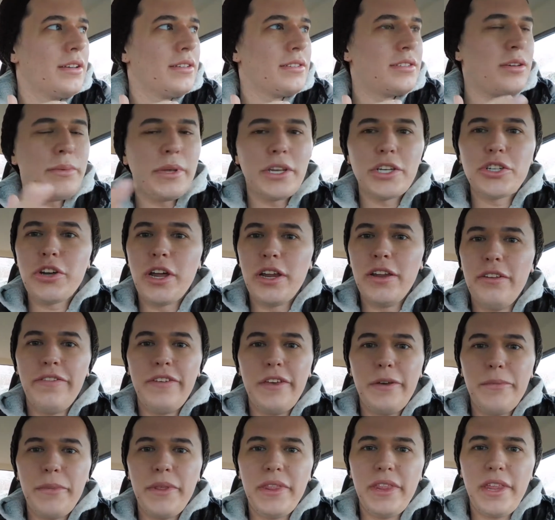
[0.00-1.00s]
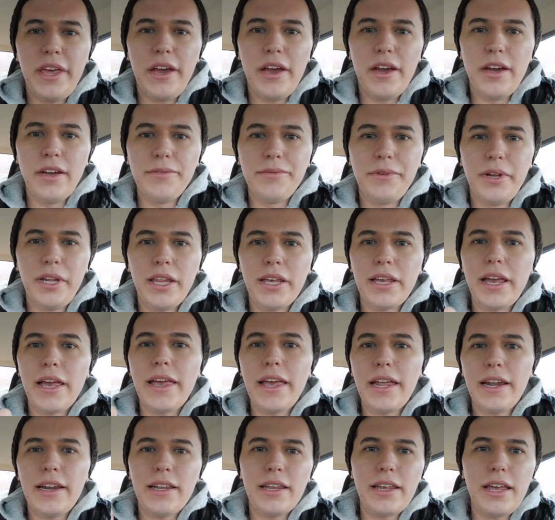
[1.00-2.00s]
So I'm like trying to film in there, and like I
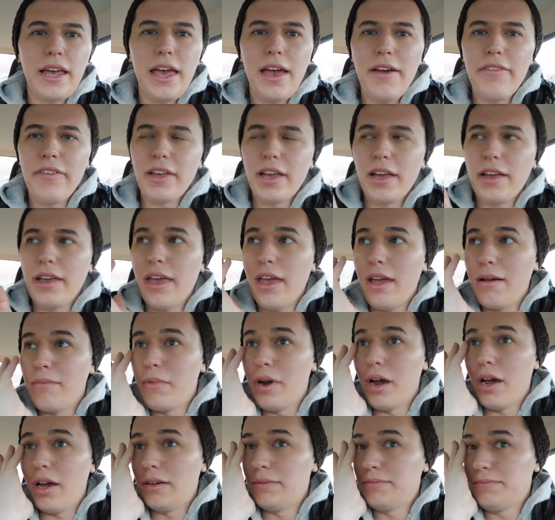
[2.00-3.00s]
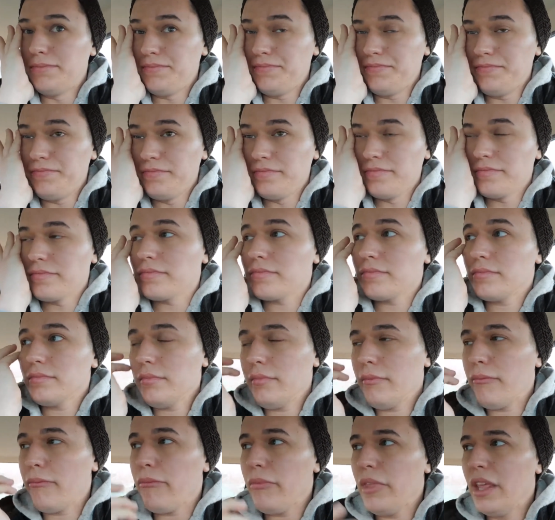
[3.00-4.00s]
get it, like I have like a camera
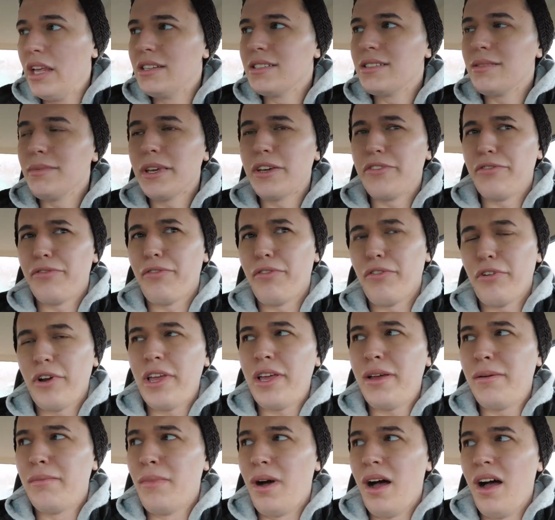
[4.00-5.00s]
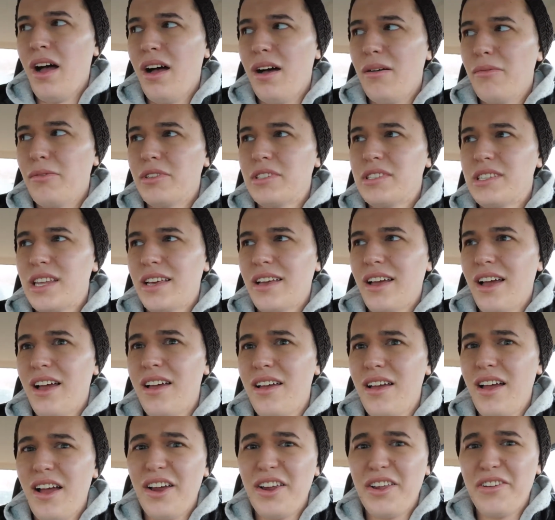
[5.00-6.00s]
and some like freak mom was like,
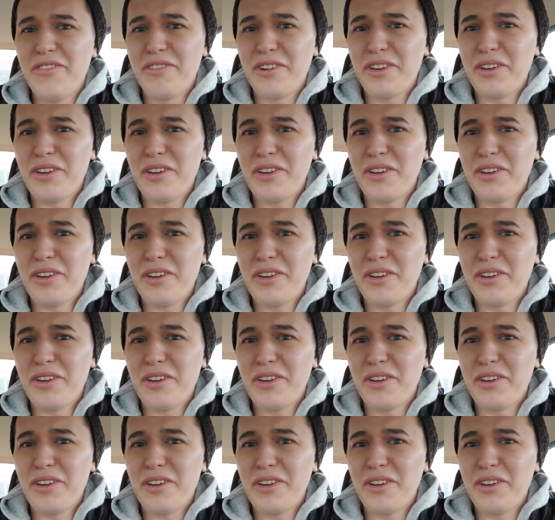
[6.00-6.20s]
"Are you